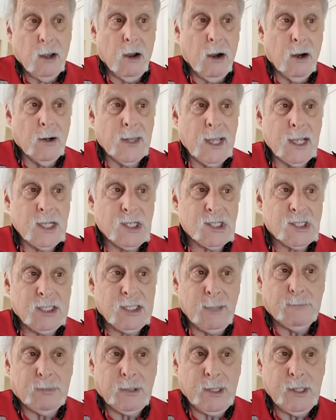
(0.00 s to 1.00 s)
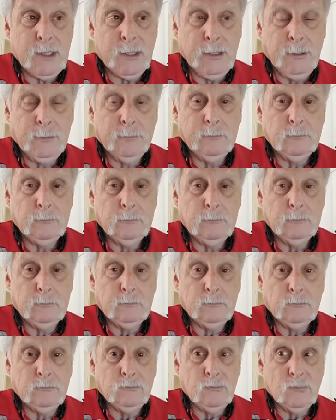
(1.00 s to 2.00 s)
Are they slipperier
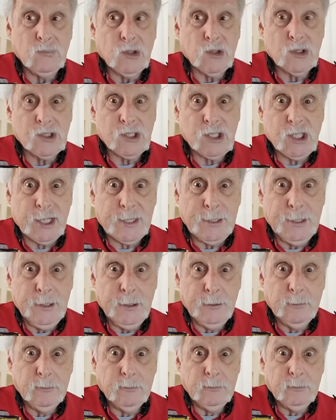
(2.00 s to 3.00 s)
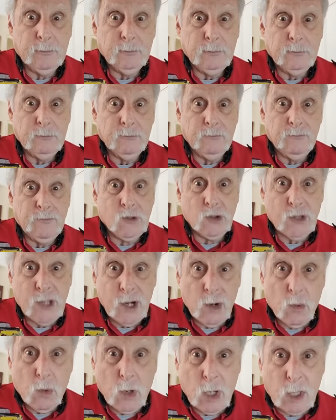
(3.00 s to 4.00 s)
or slicker? Do
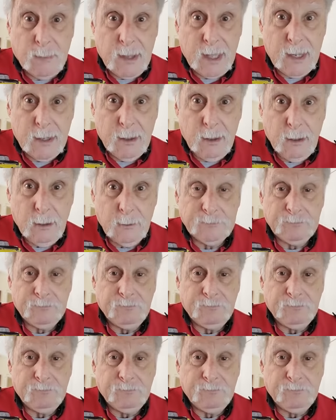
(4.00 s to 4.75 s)
they work better?